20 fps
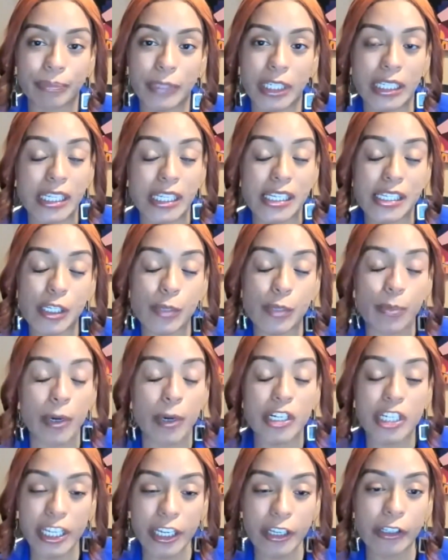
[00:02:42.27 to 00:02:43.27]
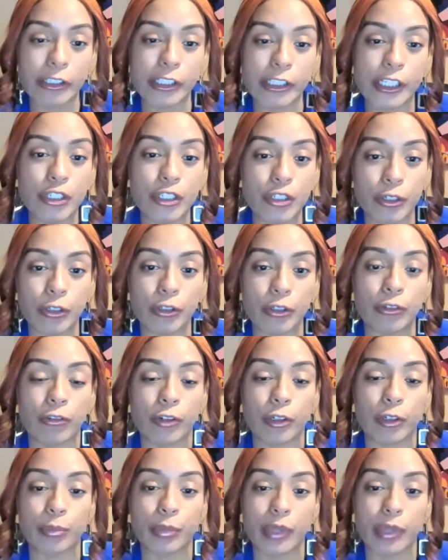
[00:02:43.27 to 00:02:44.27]
and this is particularly true
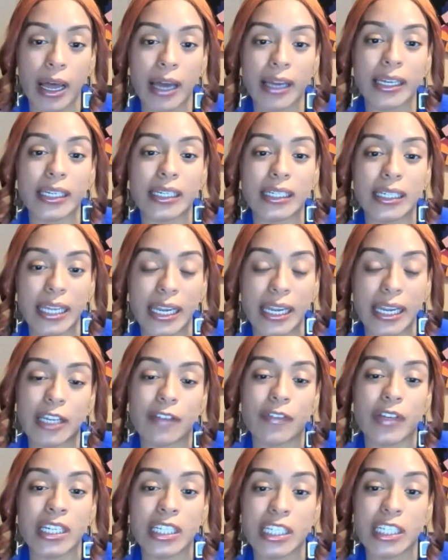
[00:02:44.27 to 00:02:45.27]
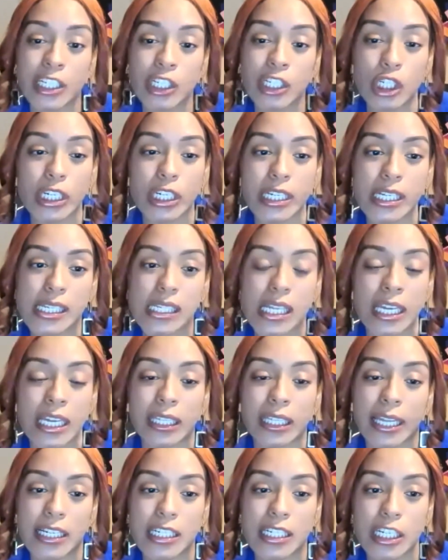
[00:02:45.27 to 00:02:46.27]
for Black, Native, Indigenous, and
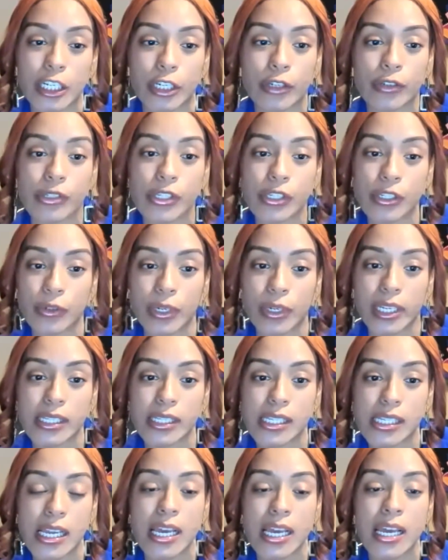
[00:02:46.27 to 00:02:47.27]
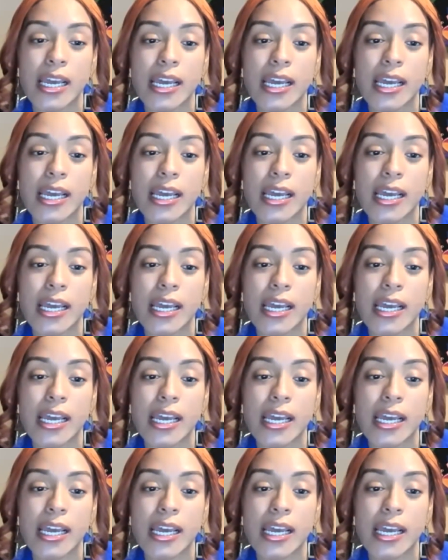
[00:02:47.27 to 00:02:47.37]
Latino students,